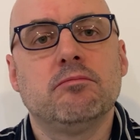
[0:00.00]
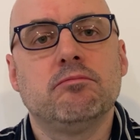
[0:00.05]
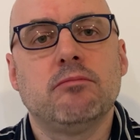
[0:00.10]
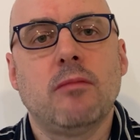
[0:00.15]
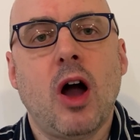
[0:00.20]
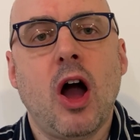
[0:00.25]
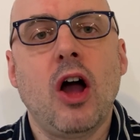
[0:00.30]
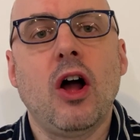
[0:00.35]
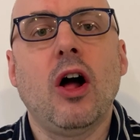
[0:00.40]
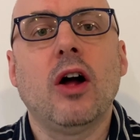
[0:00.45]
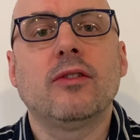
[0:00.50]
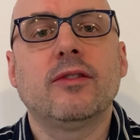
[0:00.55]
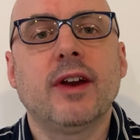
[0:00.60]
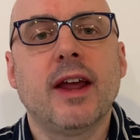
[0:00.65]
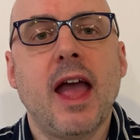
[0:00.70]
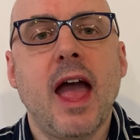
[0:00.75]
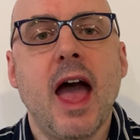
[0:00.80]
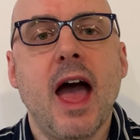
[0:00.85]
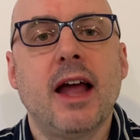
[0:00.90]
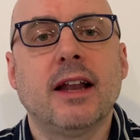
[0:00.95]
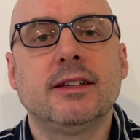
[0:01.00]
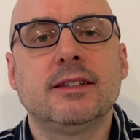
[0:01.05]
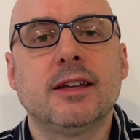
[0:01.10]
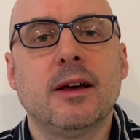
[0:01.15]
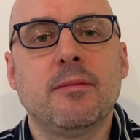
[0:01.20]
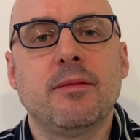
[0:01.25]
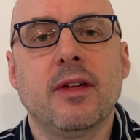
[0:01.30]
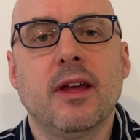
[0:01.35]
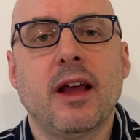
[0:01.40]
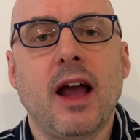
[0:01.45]
I already had
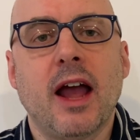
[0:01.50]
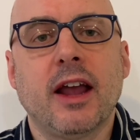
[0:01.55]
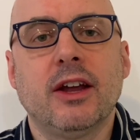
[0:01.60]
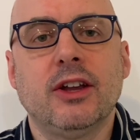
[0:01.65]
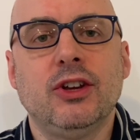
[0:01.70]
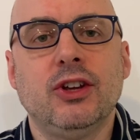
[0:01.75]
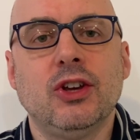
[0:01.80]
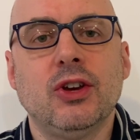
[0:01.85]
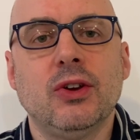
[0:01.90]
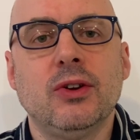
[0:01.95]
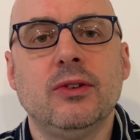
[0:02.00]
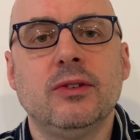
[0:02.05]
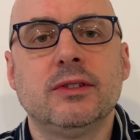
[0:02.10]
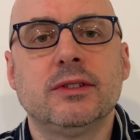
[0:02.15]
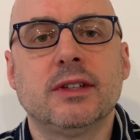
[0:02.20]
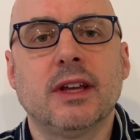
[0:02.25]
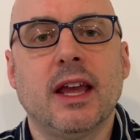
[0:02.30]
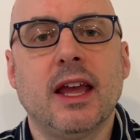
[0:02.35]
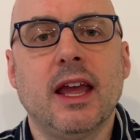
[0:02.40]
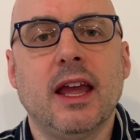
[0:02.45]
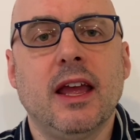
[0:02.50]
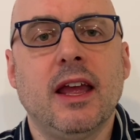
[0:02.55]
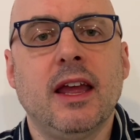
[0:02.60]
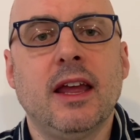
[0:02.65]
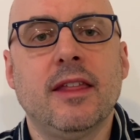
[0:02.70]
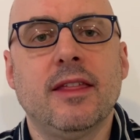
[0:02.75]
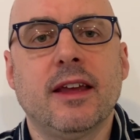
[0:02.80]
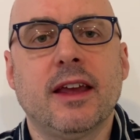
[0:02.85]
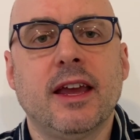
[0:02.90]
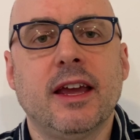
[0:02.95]
something I could use
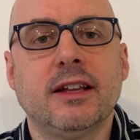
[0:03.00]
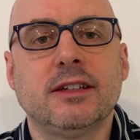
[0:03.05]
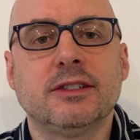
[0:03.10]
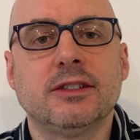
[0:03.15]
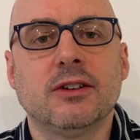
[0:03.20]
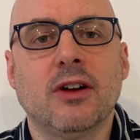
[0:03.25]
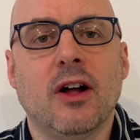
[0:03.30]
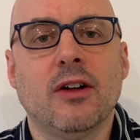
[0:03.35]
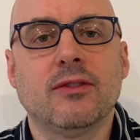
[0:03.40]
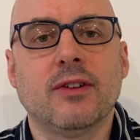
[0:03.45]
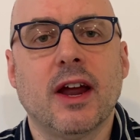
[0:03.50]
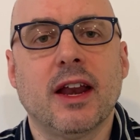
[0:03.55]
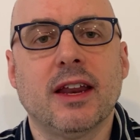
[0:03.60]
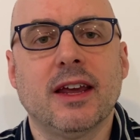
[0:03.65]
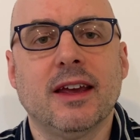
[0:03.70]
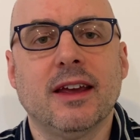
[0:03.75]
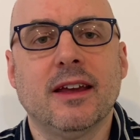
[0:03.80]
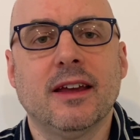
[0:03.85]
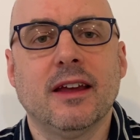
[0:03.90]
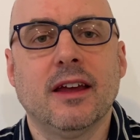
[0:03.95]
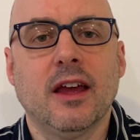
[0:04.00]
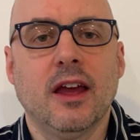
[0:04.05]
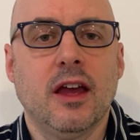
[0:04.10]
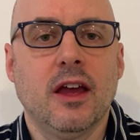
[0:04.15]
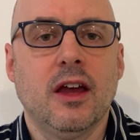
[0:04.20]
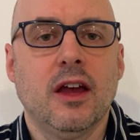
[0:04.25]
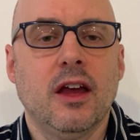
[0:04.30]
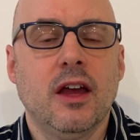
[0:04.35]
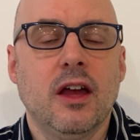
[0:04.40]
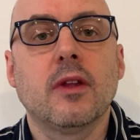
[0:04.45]
in the kitchen already.
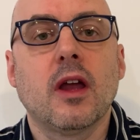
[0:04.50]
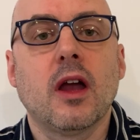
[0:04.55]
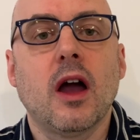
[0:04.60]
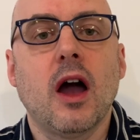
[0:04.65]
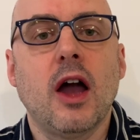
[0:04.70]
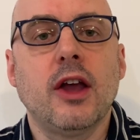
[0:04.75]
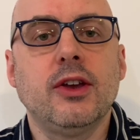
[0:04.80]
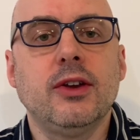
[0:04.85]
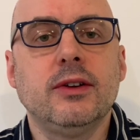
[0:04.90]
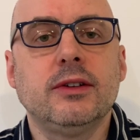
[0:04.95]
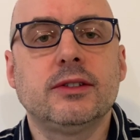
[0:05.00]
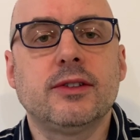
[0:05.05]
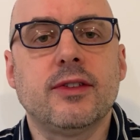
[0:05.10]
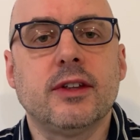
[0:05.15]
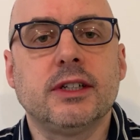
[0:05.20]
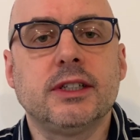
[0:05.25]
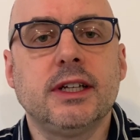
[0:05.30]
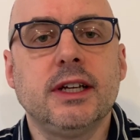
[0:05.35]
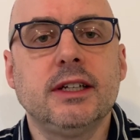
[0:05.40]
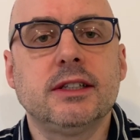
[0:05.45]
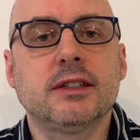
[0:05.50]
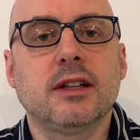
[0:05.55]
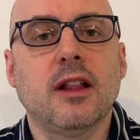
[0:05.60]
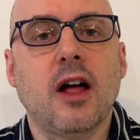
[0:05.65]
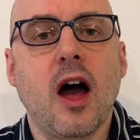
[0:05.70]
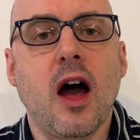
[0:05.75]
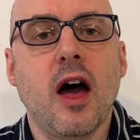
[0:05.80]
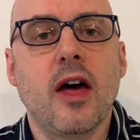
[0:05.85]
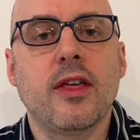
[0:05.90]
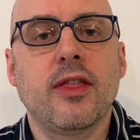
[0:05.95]
I used the
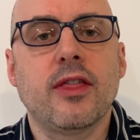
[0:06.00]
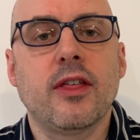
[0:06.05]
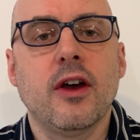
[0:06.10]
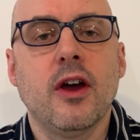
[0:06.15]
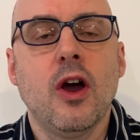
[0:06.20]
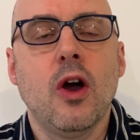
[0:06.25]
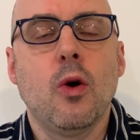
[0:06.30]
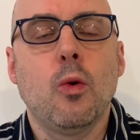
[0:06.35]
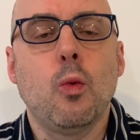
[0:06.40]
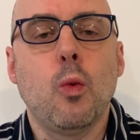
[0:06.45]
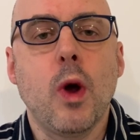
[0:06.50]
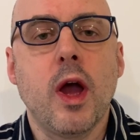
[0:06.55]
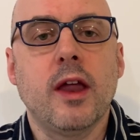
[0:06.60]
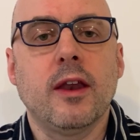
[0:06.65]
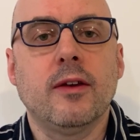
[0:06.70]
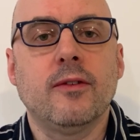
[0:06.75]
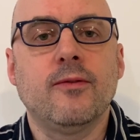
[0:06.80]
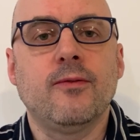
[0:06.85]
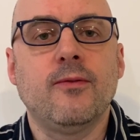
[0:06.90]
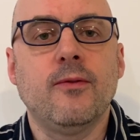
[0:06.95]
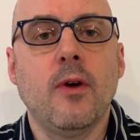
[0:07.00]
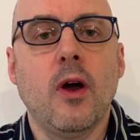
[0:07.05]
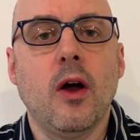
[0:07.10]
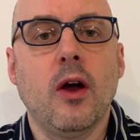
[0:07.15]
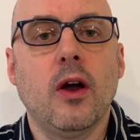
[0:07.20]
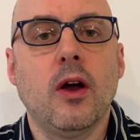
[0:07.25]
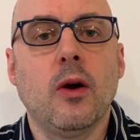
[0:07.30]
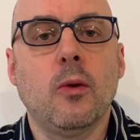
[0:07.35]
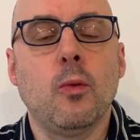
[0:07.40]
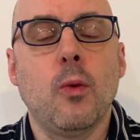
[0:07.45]
cheesecloth when
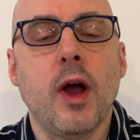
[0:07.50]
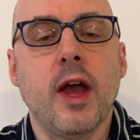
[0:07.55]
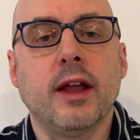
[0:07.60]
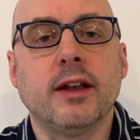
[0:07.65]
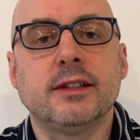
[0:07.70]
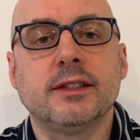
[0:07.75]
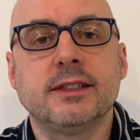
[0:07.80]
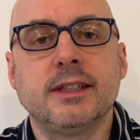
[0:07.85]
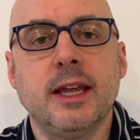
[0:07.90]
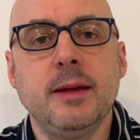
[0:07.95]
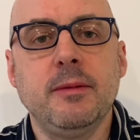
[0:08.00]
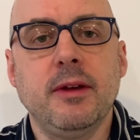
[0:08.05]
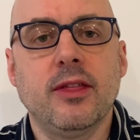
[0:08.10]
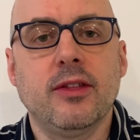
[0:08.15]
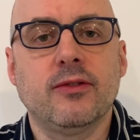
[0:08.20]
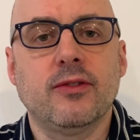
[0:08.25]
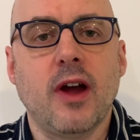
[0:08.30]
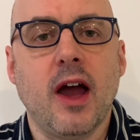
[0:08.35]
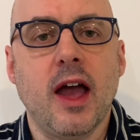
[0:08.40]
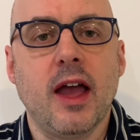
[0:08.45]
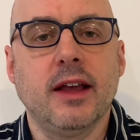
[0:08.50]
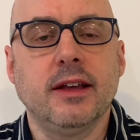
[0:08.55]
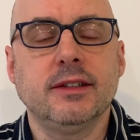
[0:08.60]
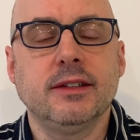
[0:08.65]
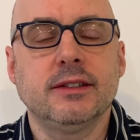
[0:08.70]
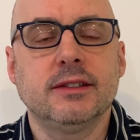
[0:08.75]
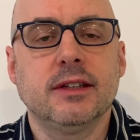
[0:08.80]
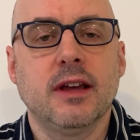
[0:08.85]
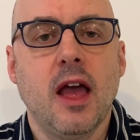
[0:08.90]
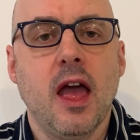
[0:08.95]
steaming the
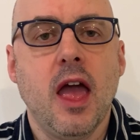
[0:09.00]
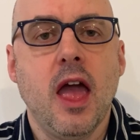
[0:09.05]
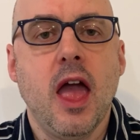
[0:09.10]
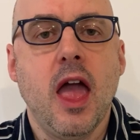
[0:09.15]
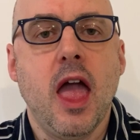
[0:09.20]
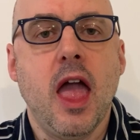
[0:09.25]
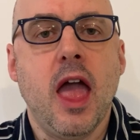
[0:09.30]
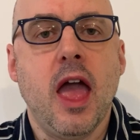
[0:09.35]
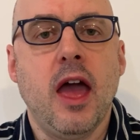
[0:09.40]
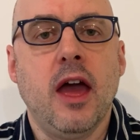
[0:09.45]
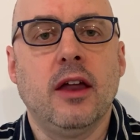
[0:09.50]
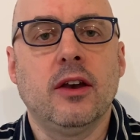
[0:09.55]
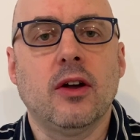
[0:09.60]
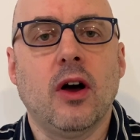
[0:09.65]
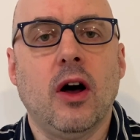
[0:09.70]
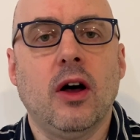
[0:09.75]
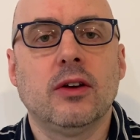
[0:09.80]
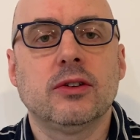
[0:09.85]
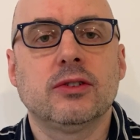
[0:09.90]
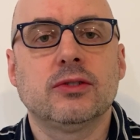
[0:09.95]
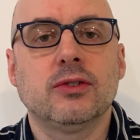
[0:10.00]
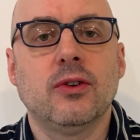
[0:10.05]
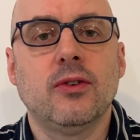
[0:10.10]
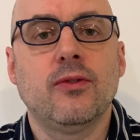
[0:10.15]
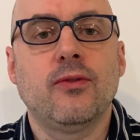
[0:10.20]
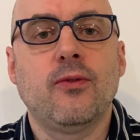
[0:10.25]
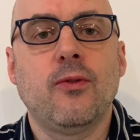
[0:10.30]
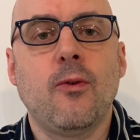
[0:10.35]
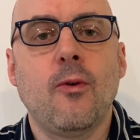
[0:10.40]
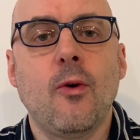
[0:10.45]
rice and also
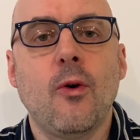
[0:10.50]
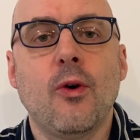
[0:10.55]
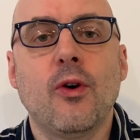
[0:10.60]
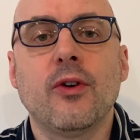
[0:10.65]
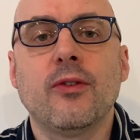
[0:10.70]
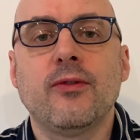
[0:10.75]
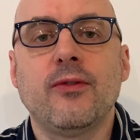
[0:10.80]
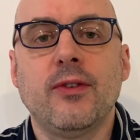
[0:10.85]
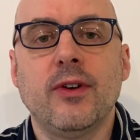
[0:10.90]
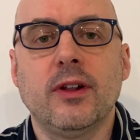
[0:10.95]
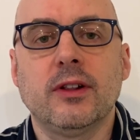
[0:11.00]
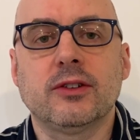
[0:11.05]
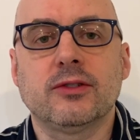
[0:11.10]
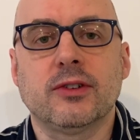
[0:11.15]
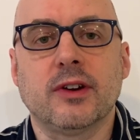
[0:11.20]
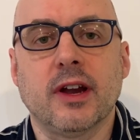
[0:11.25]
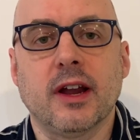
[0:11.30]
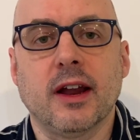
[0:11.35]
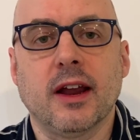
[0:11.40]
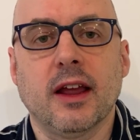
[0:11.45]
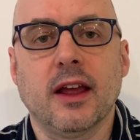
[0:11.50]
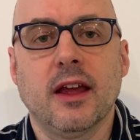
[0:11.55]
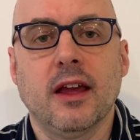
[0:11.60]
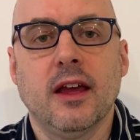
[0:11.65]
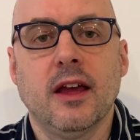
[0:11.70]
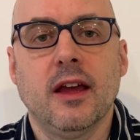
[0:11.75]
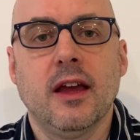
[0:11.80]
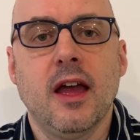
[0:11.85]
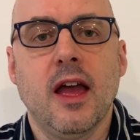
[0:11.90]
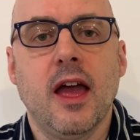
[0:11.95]
for filtering.
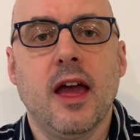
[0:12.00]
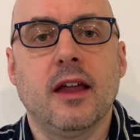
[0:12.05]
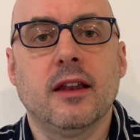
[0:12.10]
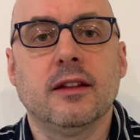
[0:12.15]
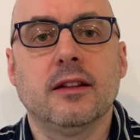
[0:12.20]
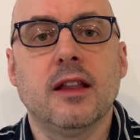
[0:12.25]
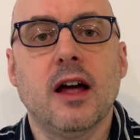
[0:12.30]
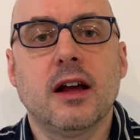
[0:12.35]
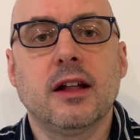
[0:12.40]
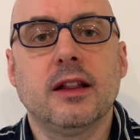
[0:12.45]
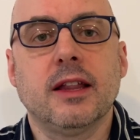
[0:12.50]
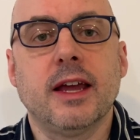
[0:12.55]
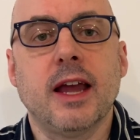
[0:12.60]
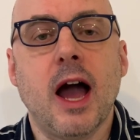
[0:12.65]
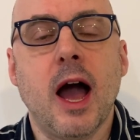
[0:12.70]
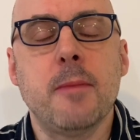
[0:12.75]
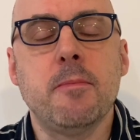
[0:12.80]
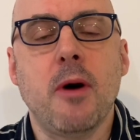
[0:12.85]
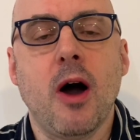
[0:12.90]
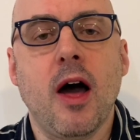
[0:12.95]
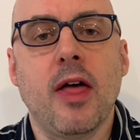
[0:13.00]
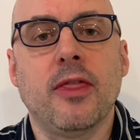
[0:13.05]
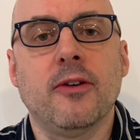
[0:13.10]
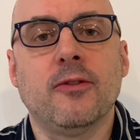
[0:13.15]
And luckily I bought the